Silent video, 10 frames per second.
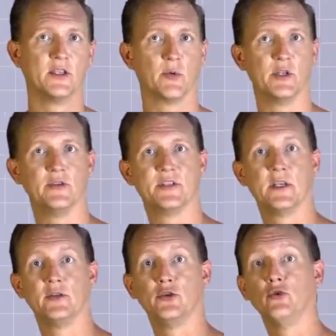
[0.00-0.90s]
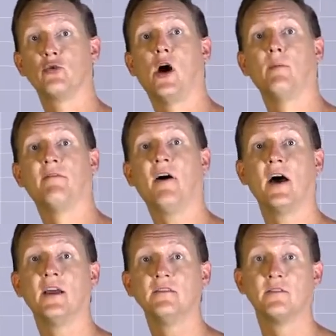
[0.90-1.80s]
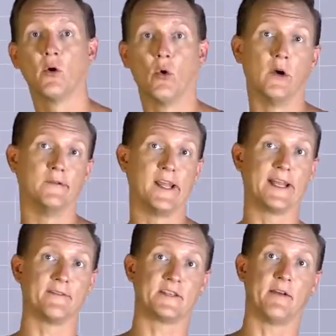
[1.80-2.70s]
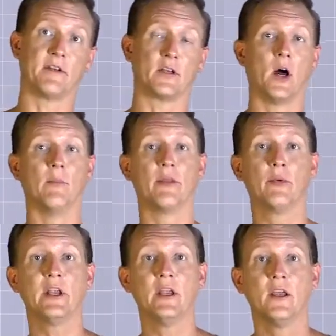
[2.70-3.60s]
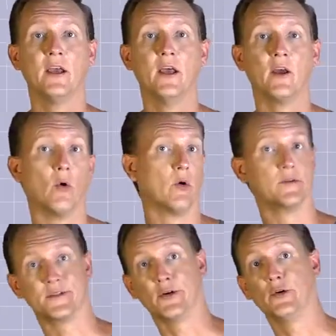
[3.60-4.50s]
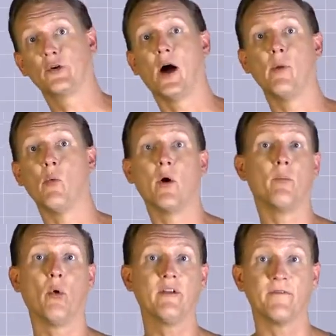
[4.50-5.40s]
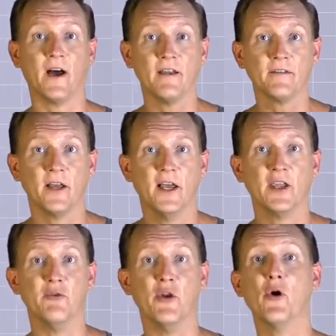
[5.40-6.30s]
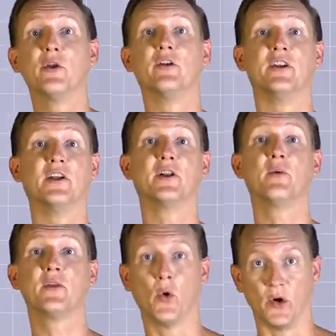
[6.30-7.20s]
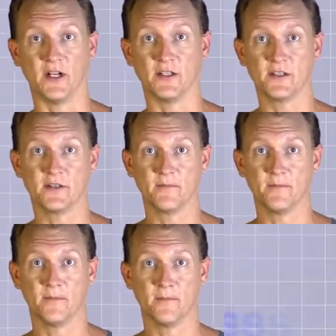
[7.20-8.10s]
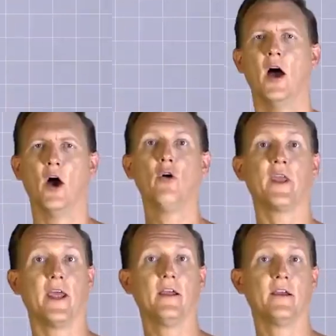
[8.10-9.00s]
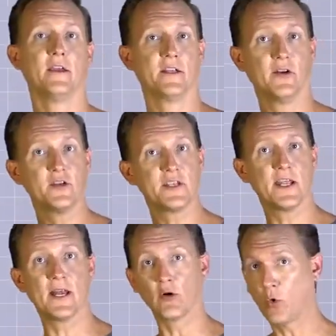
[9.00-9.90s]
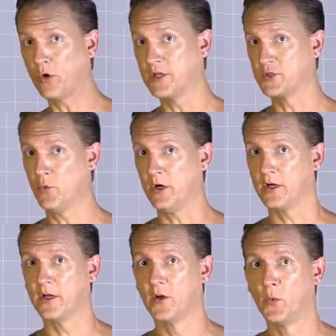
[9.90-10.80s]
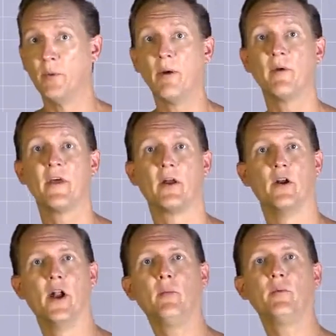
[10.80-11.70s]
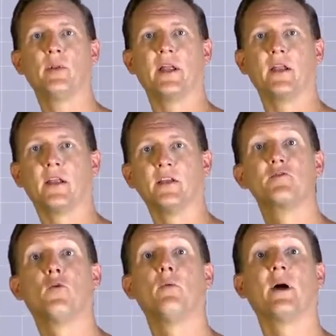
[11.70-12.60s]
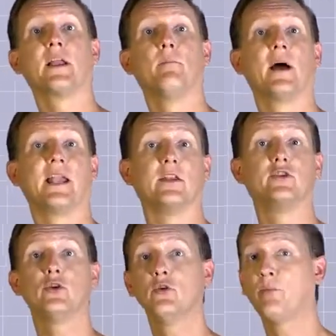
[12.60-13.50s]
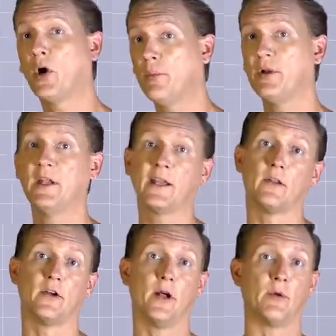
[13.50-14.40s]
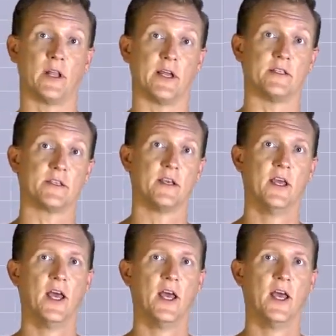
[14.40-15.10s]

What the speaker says: So when you see 2, 5, or -7, 3, or 0, 1.5, you know you're dealing with coordinates. Okay, to understand how coordinates work, remember that our number plane is formed by combining two perpendicular number lines.